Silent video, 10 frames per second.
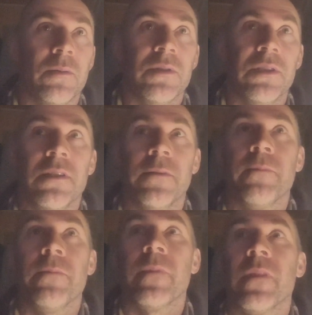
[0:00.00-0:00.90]
it was in.
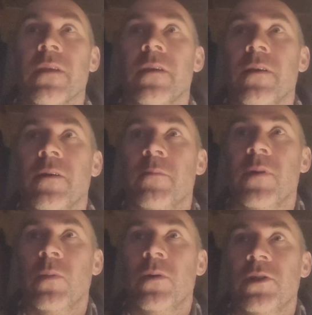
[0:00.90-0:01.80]

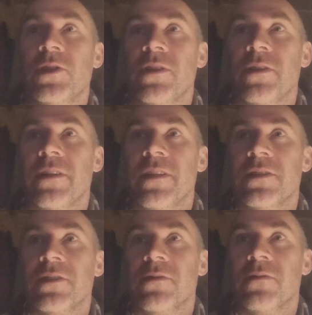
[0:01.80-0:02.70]
But I want to show you
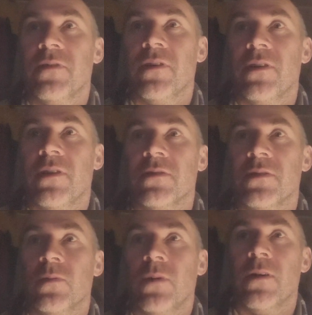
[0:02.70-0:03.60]
these two photos
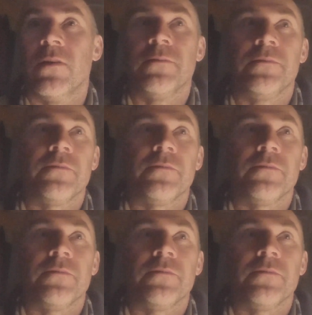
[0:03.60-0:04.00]
as well,